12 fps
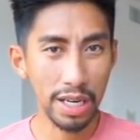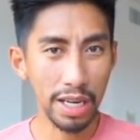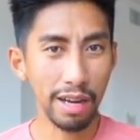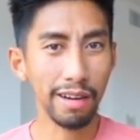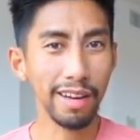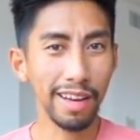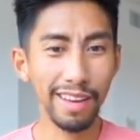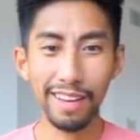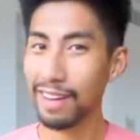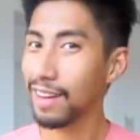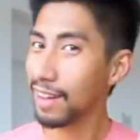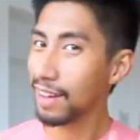Okay,
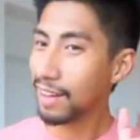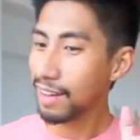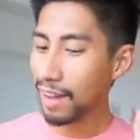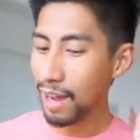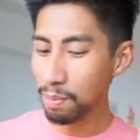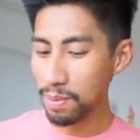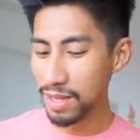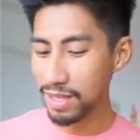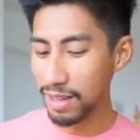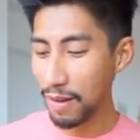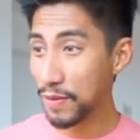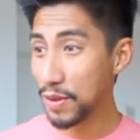
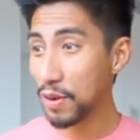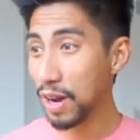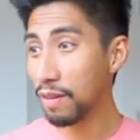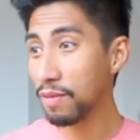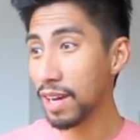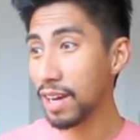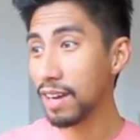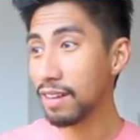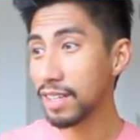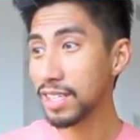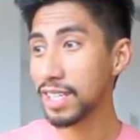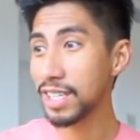Cappies, if you have that
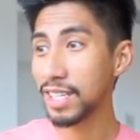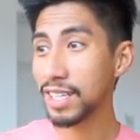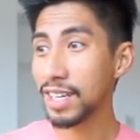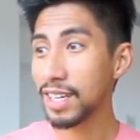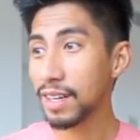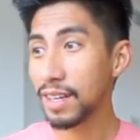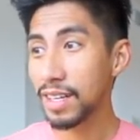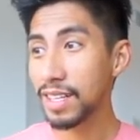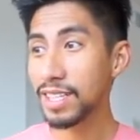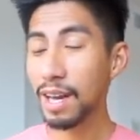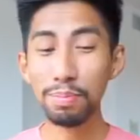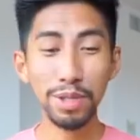energy,
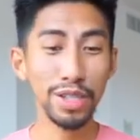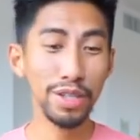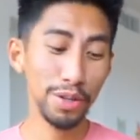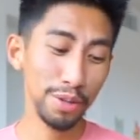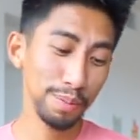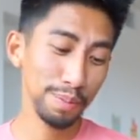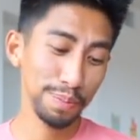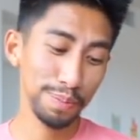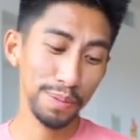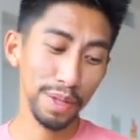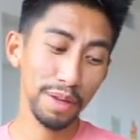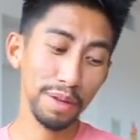it's up to you.
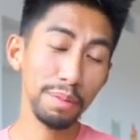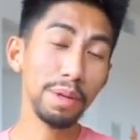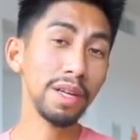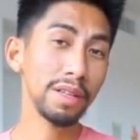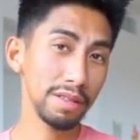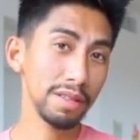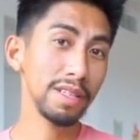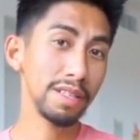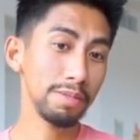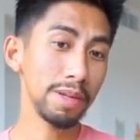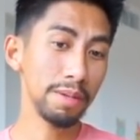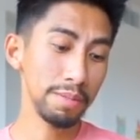But this
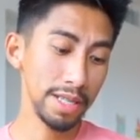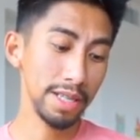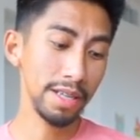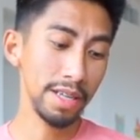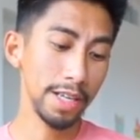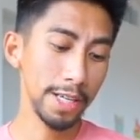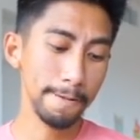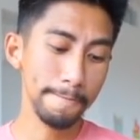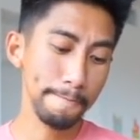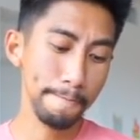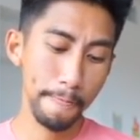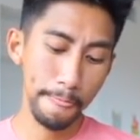is what I'm seeing here.
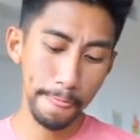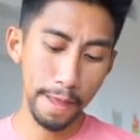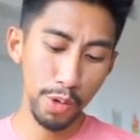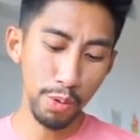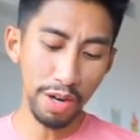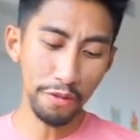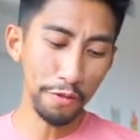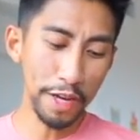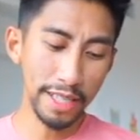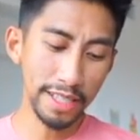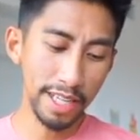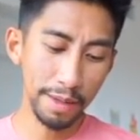You want to
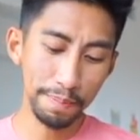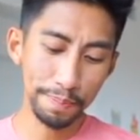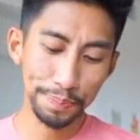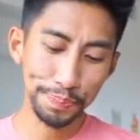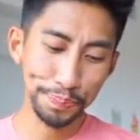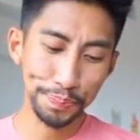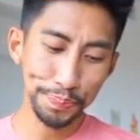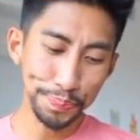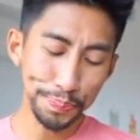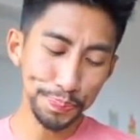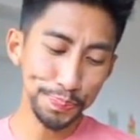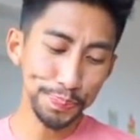fix them,
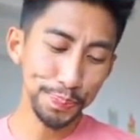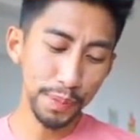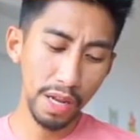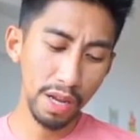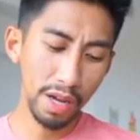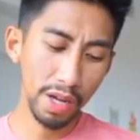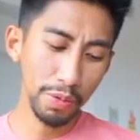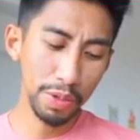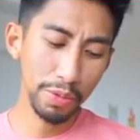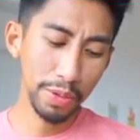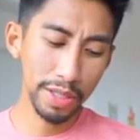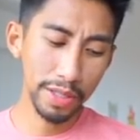Okay,
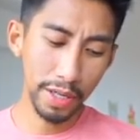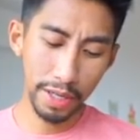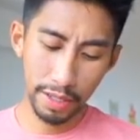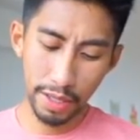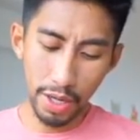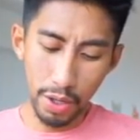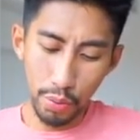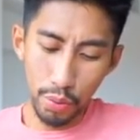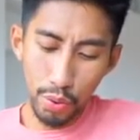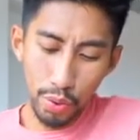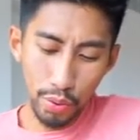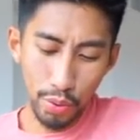with a world card.
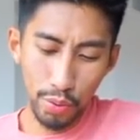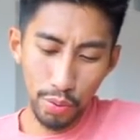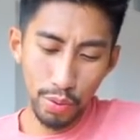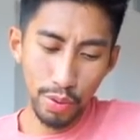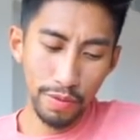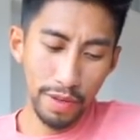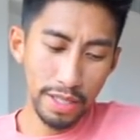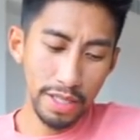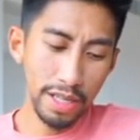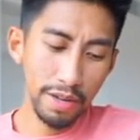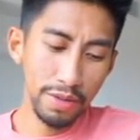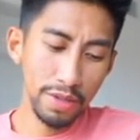Woo! If I
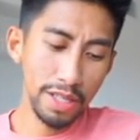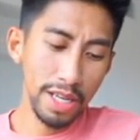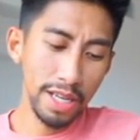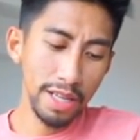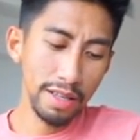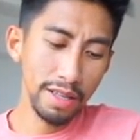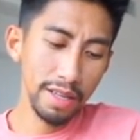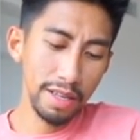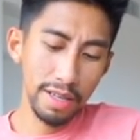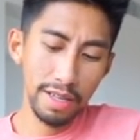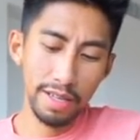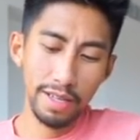see it, I have to say it.
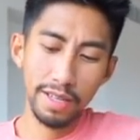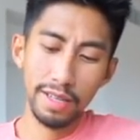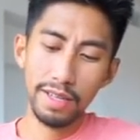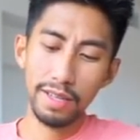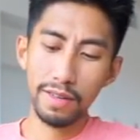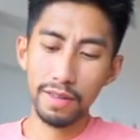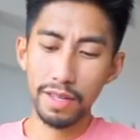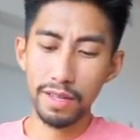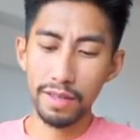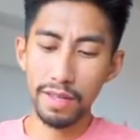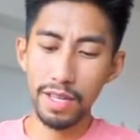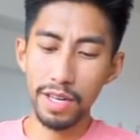Okay,
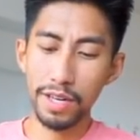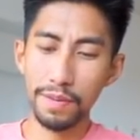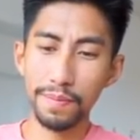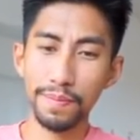here.